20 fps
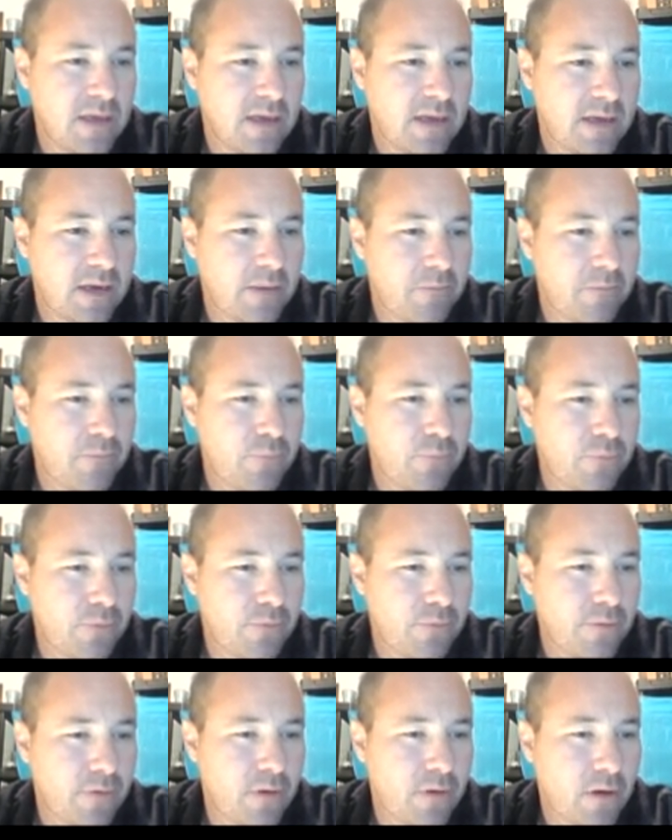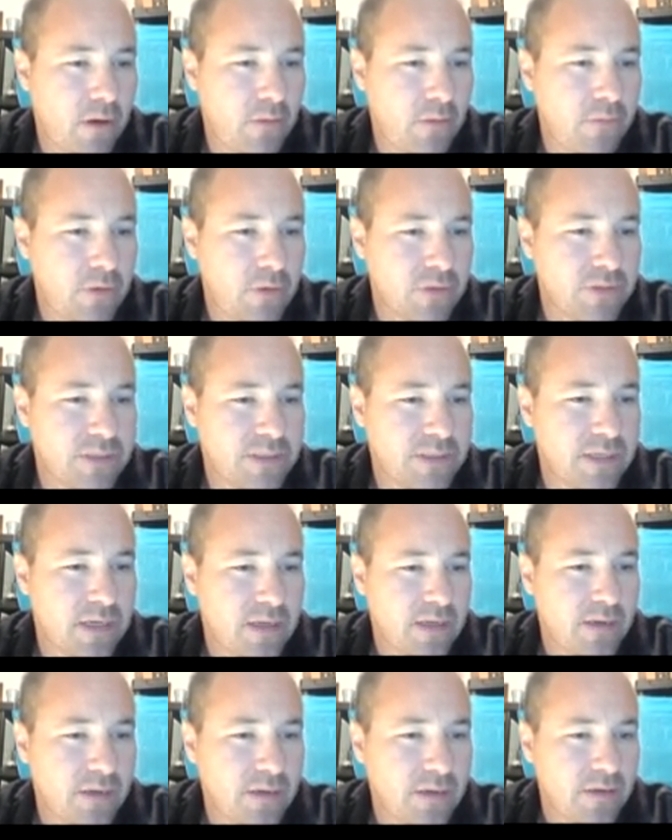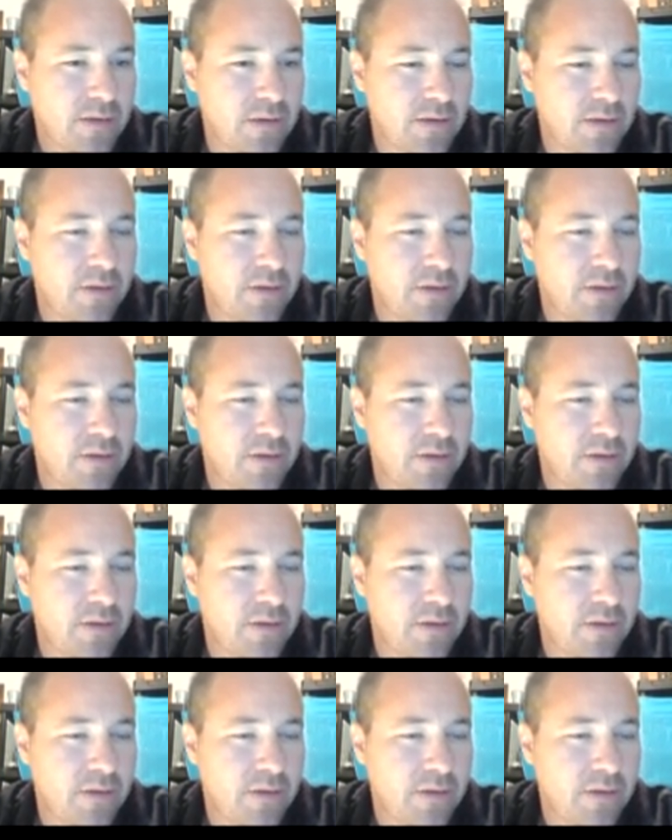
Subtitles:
and I'm almost done